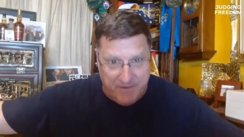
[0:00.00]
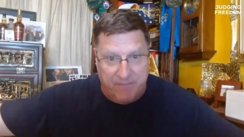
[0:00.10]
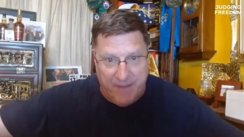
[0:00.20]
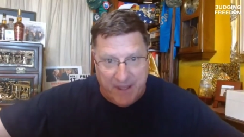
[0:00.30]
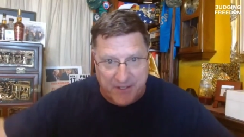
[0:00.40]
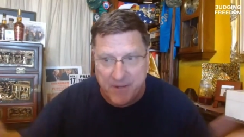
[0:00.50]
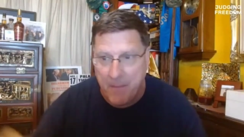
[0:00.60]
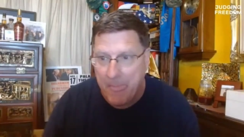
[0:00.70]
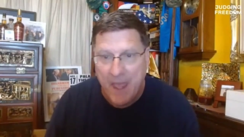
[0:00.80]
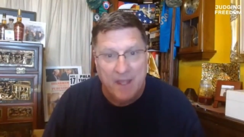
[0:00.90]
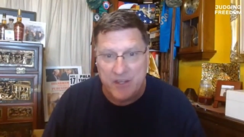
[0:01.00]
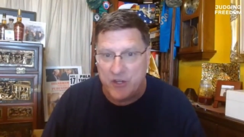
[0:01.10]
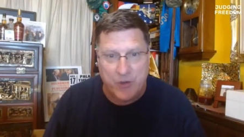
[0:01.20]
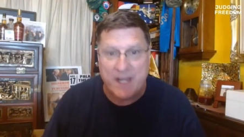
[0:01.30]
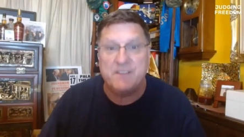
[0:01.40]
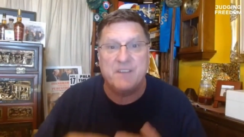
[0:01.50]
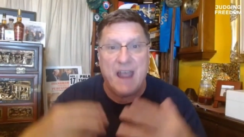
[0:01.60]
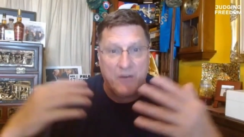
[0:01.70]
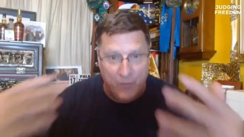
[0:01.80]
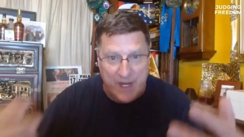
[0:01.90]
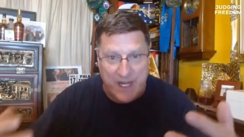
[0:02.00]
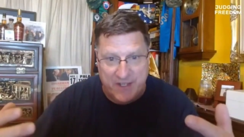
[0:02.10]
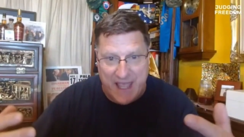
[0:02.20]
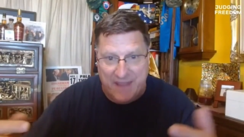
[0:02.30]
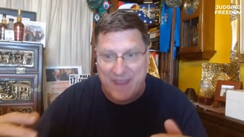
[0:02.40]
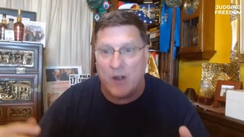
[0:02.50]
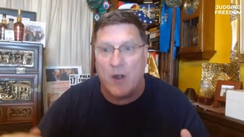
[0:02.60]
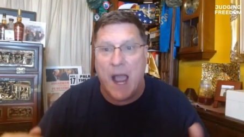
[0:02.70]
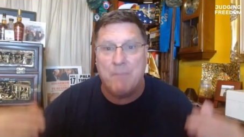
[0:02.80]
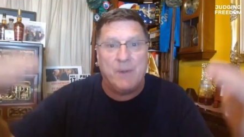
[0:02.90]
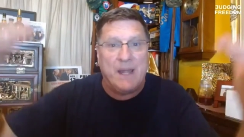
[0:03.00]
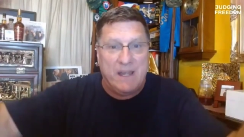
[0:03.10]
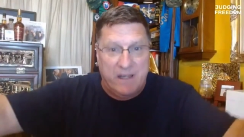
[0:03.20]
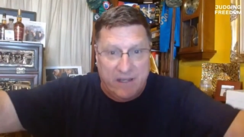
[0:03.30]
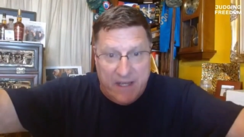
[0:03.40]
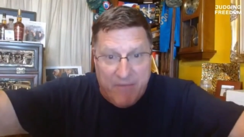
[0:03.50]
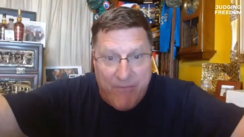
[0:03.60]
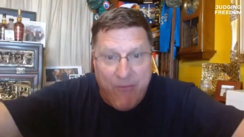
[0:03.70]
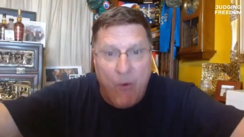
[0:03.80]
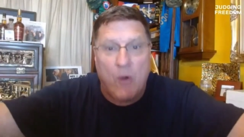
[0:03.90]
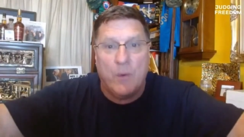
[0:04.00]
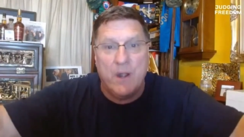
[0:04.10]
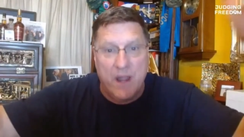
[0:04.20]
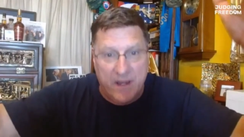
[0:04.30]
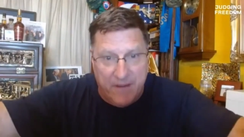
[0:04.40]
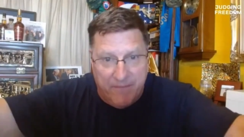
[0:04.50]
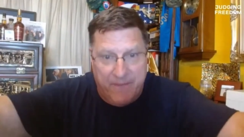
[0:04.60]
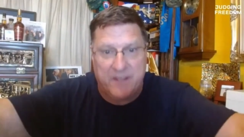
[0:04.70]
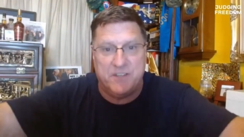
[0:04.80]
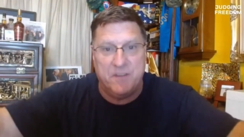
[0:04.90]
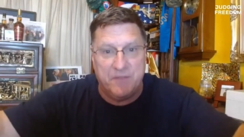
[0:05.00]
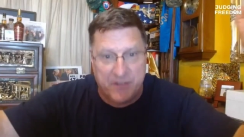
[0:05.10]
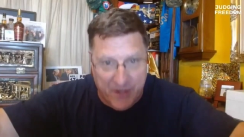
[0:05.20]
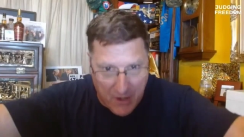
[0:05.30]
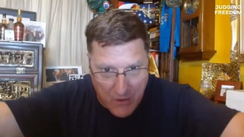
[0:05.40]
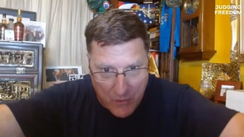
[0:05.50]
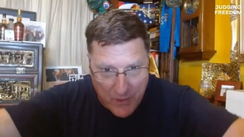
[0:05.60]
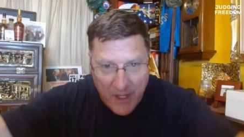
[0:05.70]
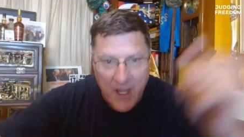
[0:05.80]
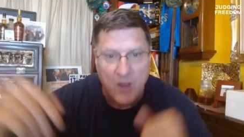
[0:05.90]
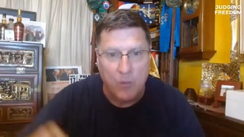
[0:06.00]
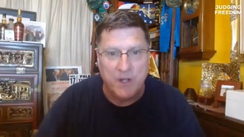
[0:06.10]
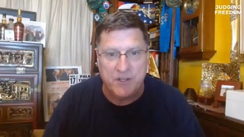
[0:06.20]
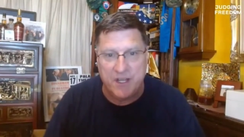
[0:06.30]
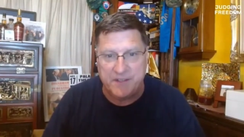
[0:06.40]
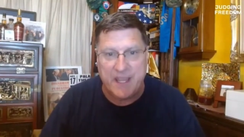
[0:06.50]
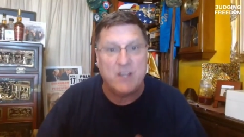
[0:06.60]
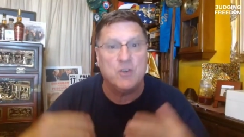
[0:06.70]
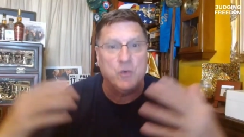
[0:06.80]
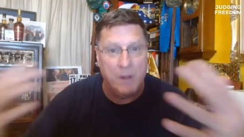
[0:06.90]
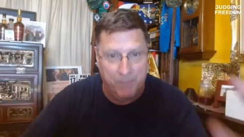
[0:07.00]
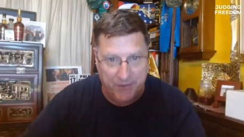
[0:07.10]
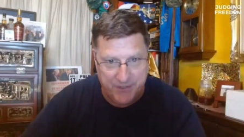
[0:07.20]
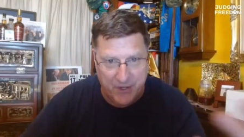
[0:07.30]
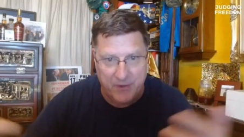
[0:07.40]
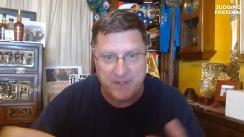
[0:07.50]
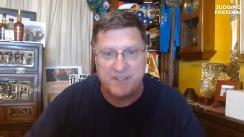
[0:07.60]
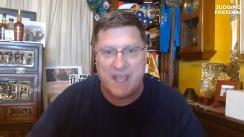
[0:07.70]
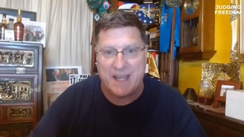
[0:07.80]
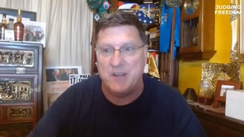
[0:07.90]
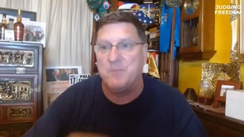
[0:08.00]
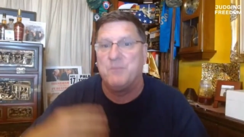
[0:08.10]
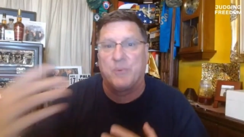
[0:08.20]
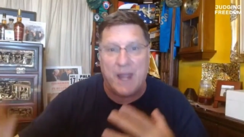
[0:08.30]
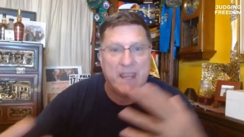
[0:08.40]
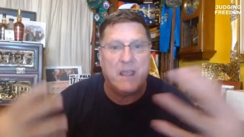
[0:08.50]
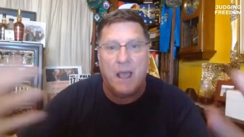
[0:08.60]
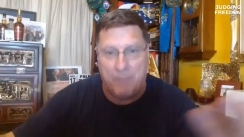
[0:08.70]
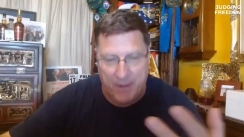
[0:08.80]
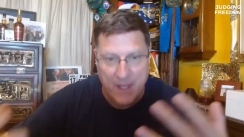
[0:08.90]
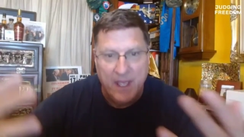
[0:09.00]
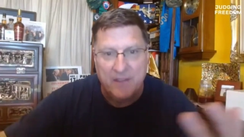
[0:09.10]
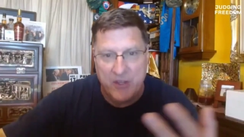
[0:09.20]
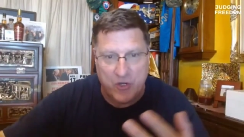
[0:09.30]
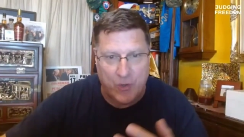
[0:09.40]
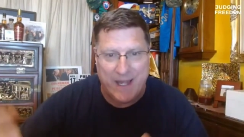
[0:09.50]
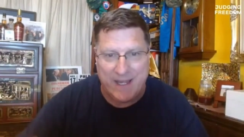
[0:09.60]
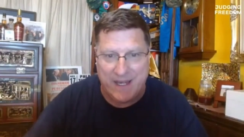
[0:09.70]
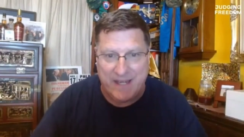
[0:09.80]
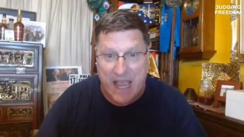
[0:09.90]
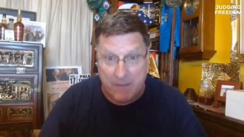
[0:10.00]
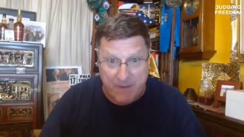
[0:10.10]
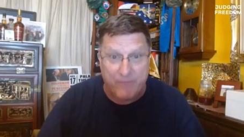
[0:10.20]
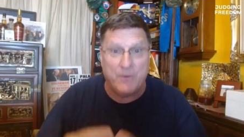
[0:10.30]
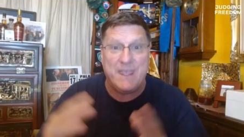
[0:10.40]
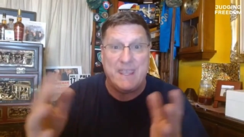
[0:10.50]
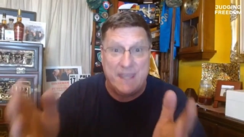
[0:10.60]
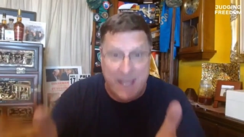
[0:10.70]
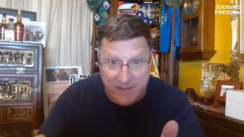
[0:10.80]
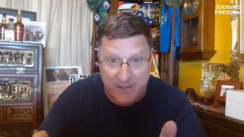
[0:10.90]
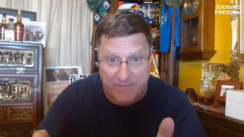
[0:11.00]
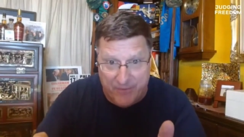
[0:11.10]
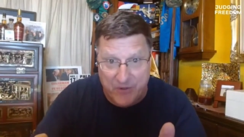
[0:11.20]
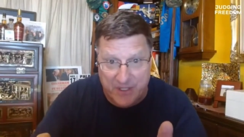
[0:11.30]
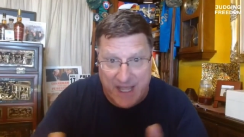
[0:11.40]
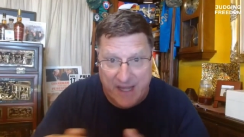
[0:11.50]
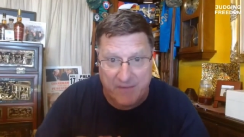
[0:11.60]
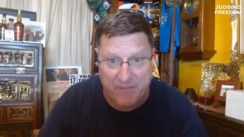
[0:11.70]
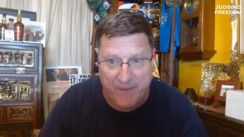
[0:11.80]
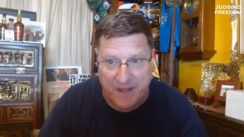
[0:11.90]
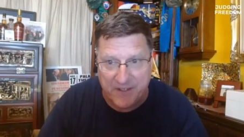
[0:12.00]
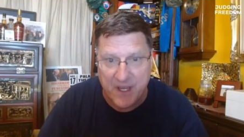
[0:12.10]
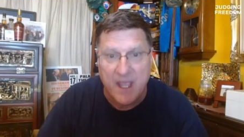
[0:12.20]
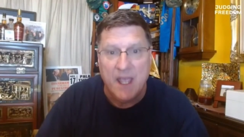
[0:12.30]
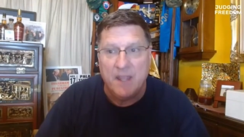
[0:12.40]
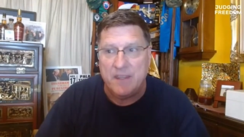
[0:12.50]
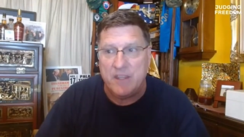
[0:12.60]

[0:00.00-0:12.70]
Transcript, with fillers: line of defense. The Ukrainians have not reached that. They are operating in the forward defensive zone, which is a crumple zone designed to break up the Ukrainian attack before they get to the first line of defense.